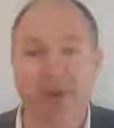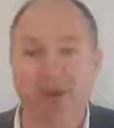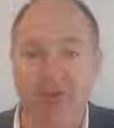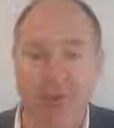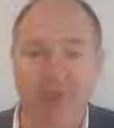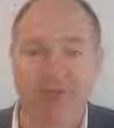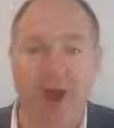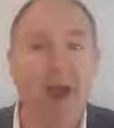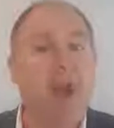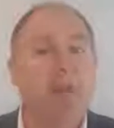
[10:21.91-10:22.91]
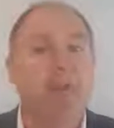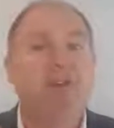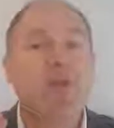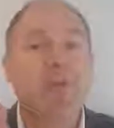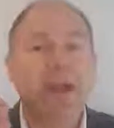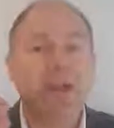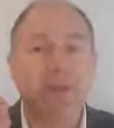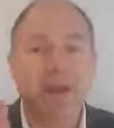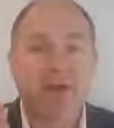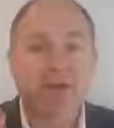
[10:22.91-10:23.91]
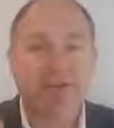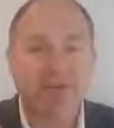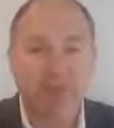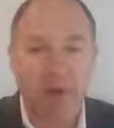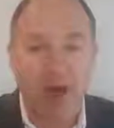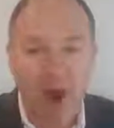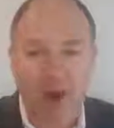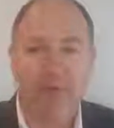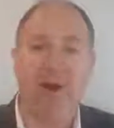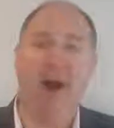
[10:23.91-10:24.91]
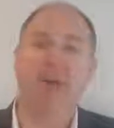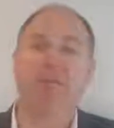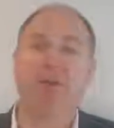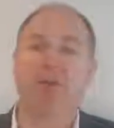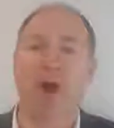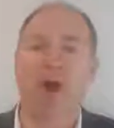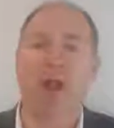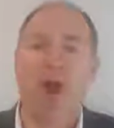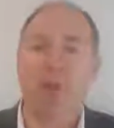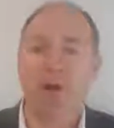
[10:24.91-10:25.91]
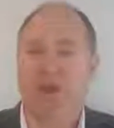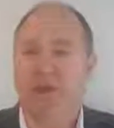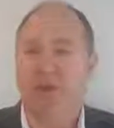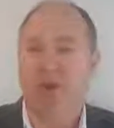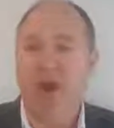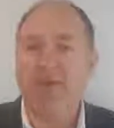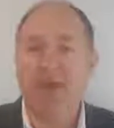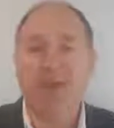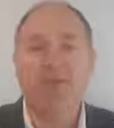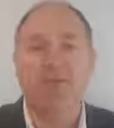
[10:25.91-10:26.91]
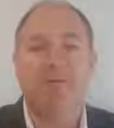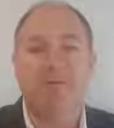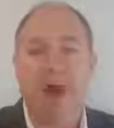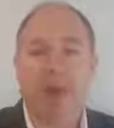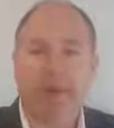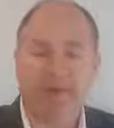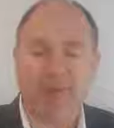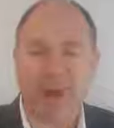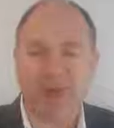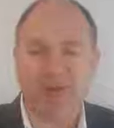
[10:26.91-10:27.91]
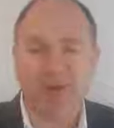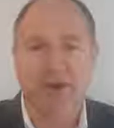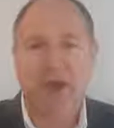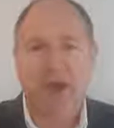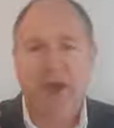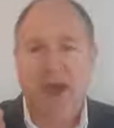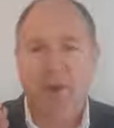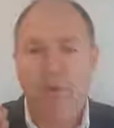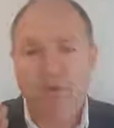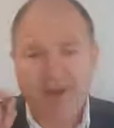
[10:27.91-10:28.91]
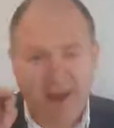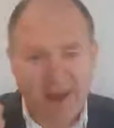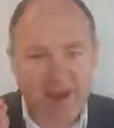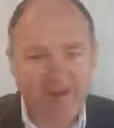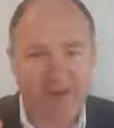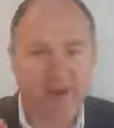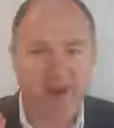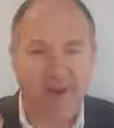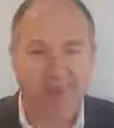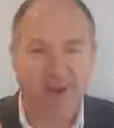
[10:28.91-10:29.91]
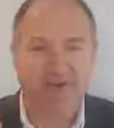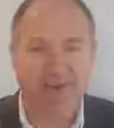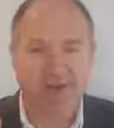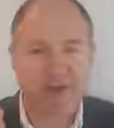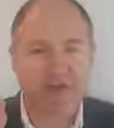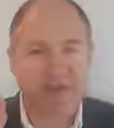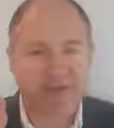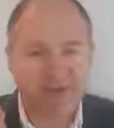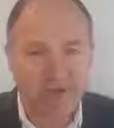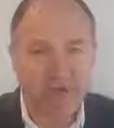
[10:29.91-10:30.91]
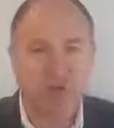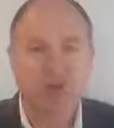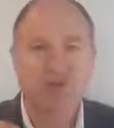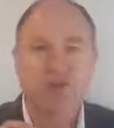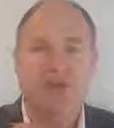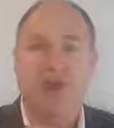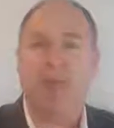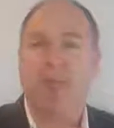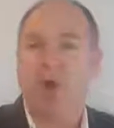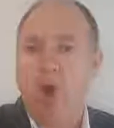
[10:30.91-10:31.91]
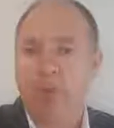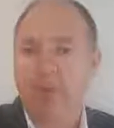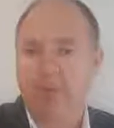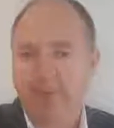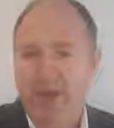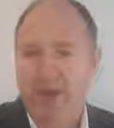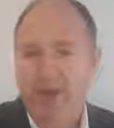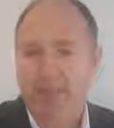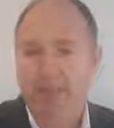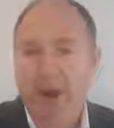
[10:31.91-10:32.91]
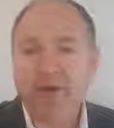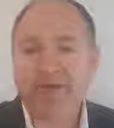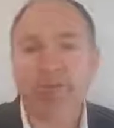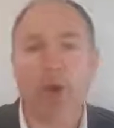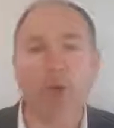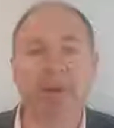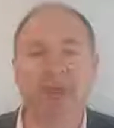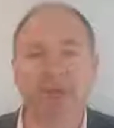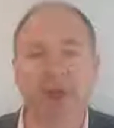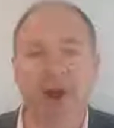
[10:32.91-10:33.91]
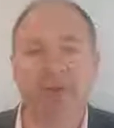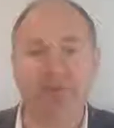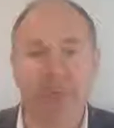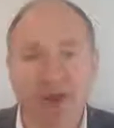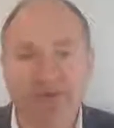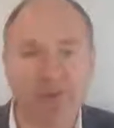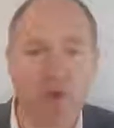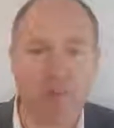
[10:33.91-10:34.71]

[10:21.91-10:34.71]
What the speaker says: back off their website. But if you make them an irresistible offer, right, where you offer to give them valuable information, and here's the key to the messaging, it's a solution to their problem. Most small business owners and most of your